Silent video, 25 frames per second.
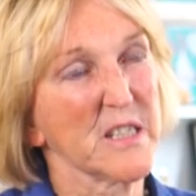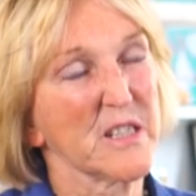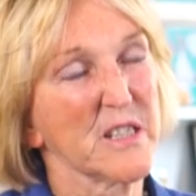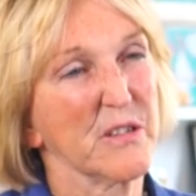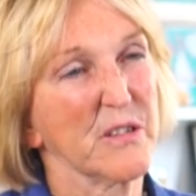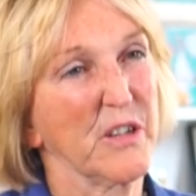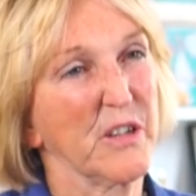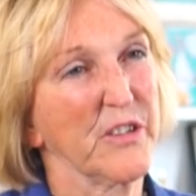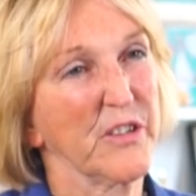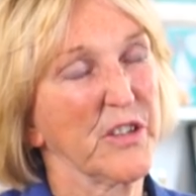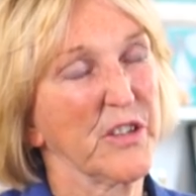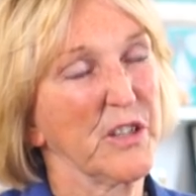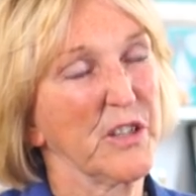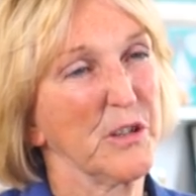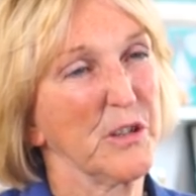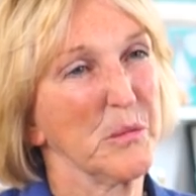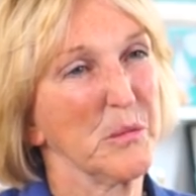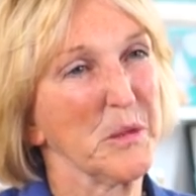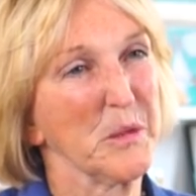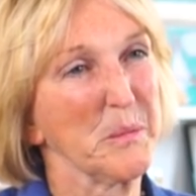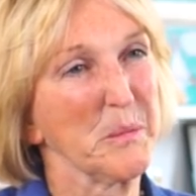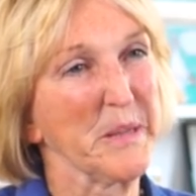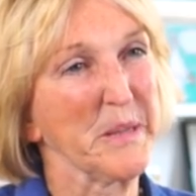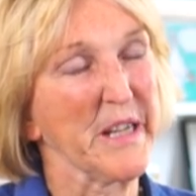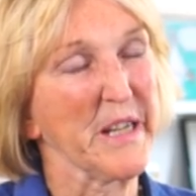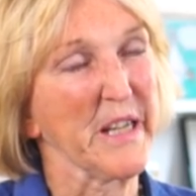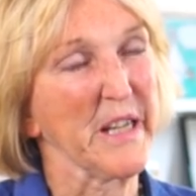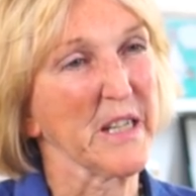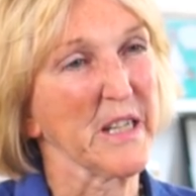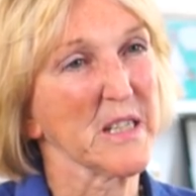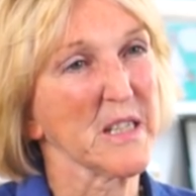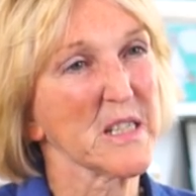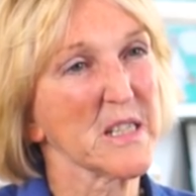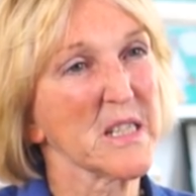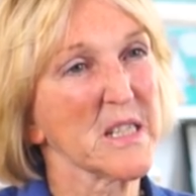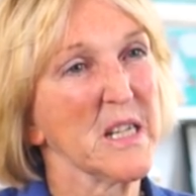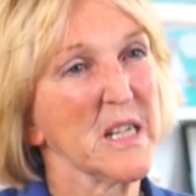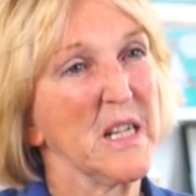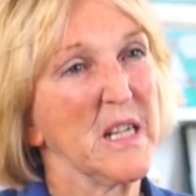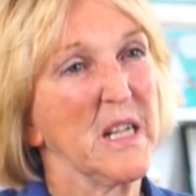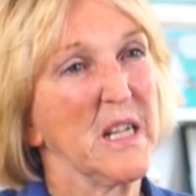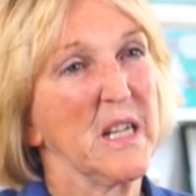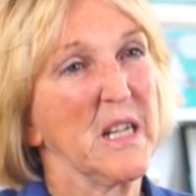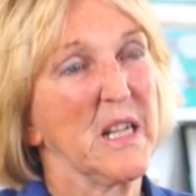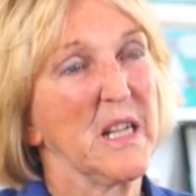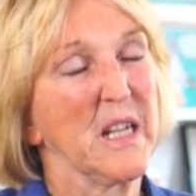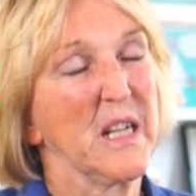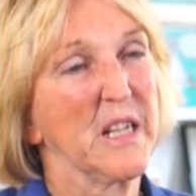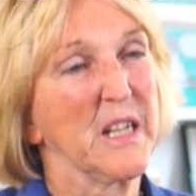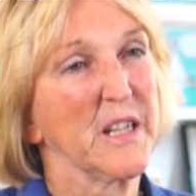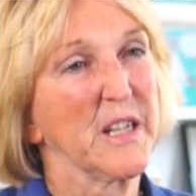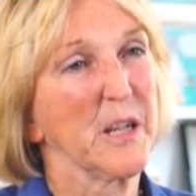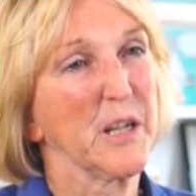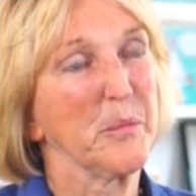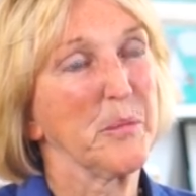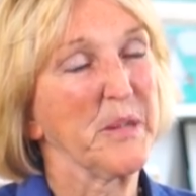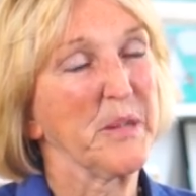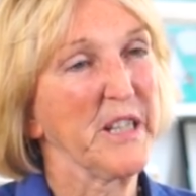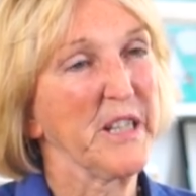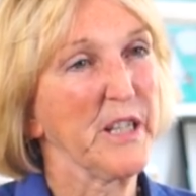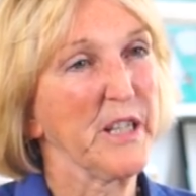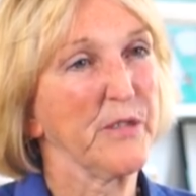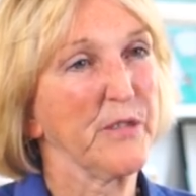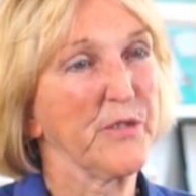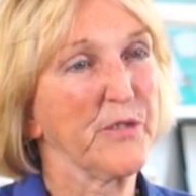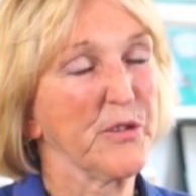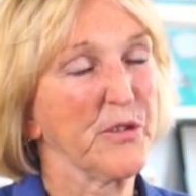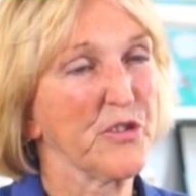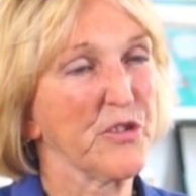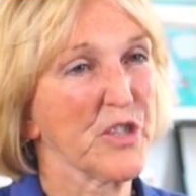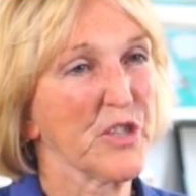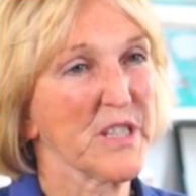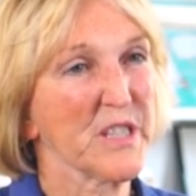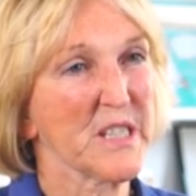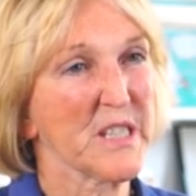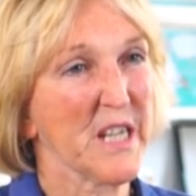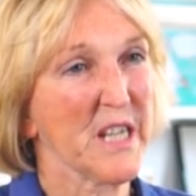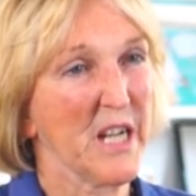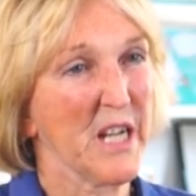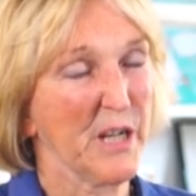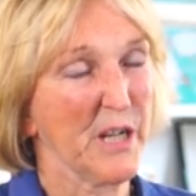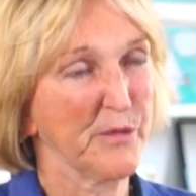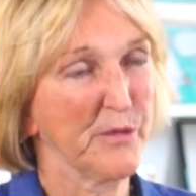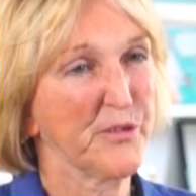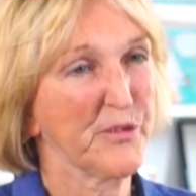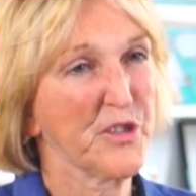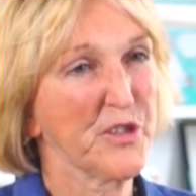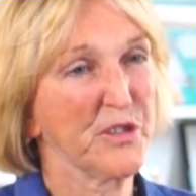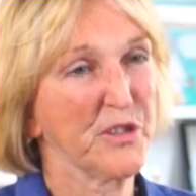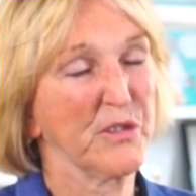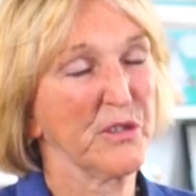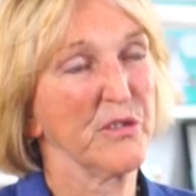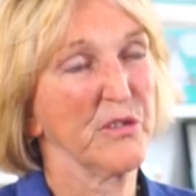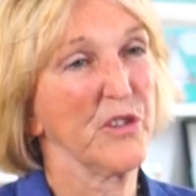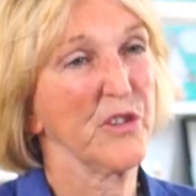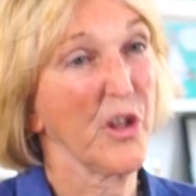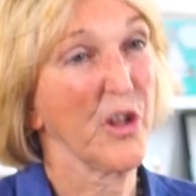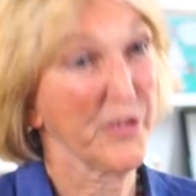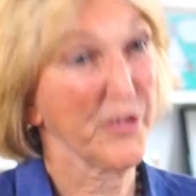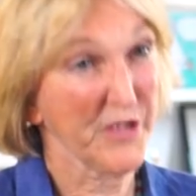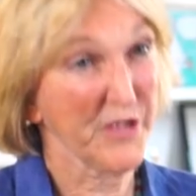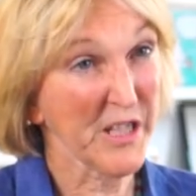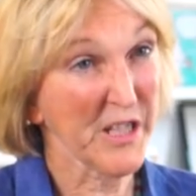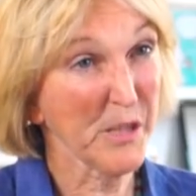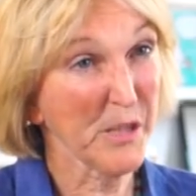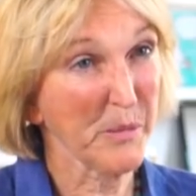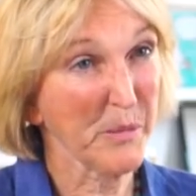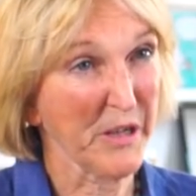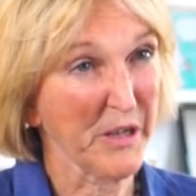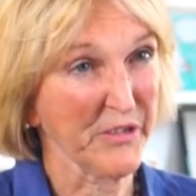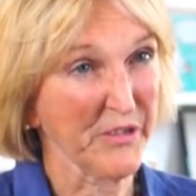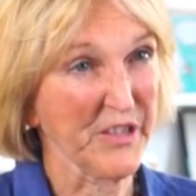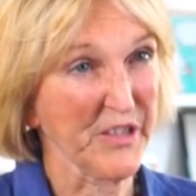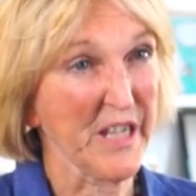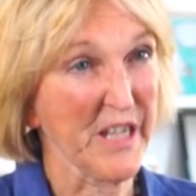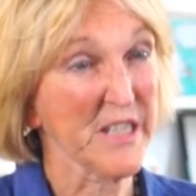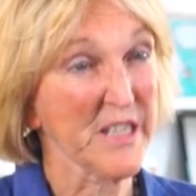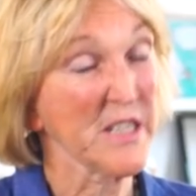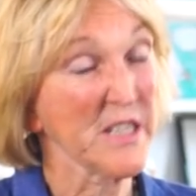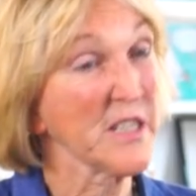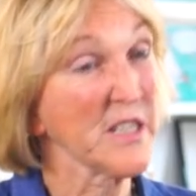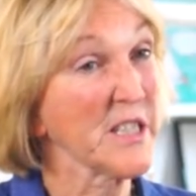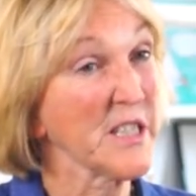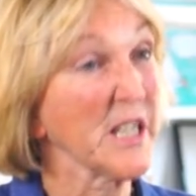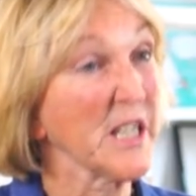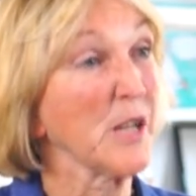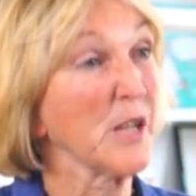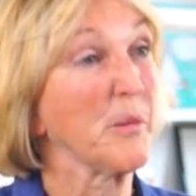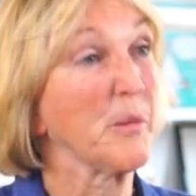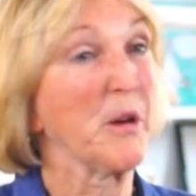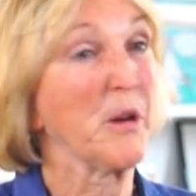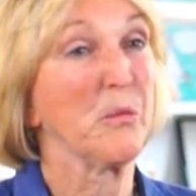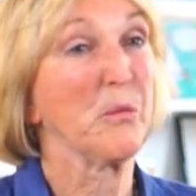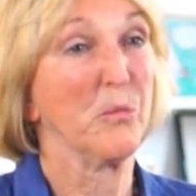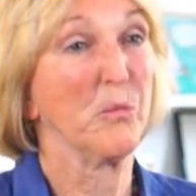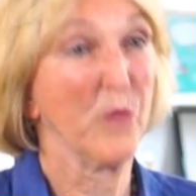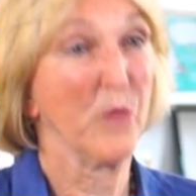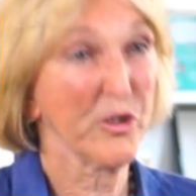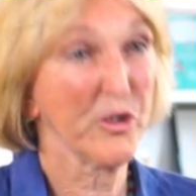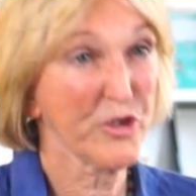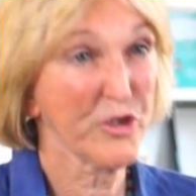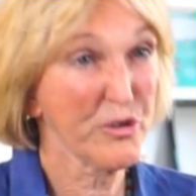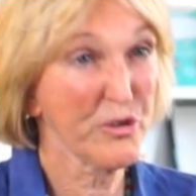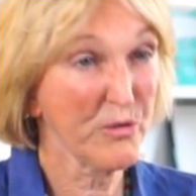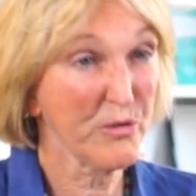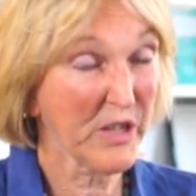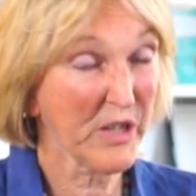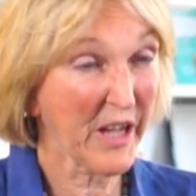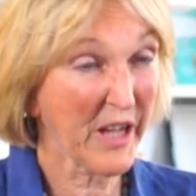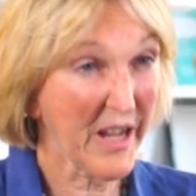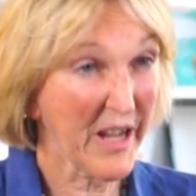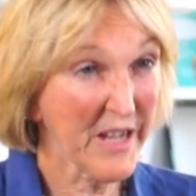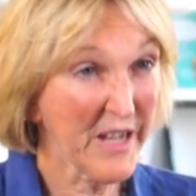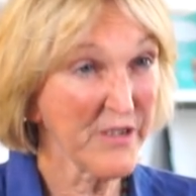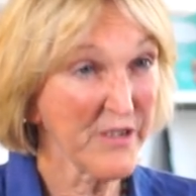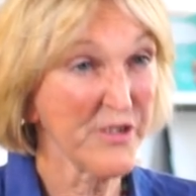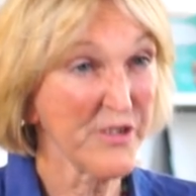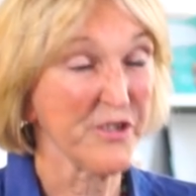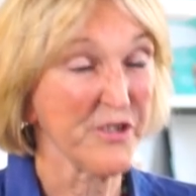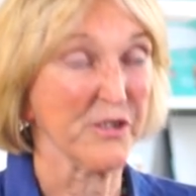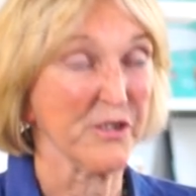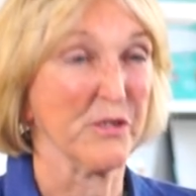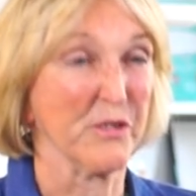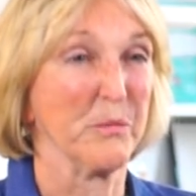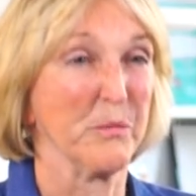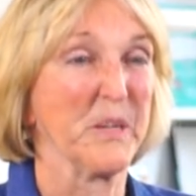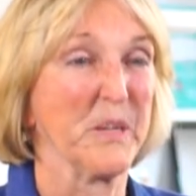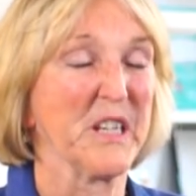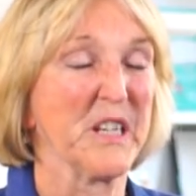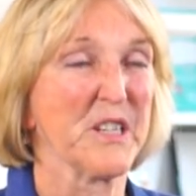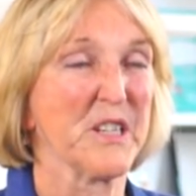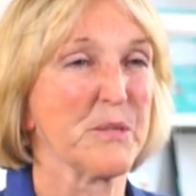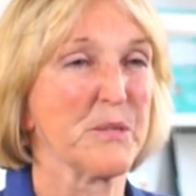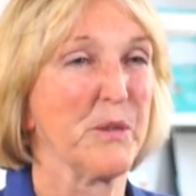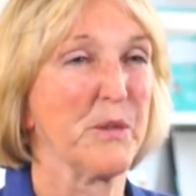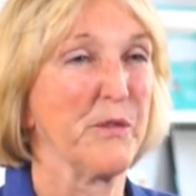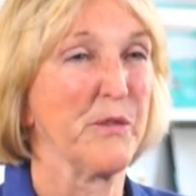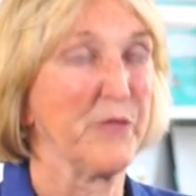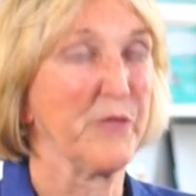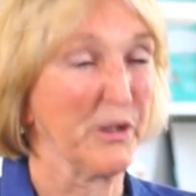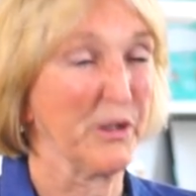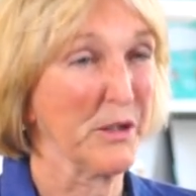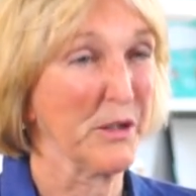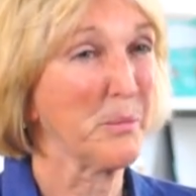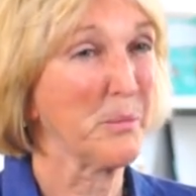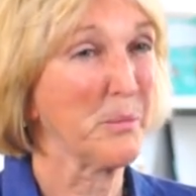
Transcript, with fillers: to other human beings, and I believe you just have to not think about that and think about what you can do, because we're very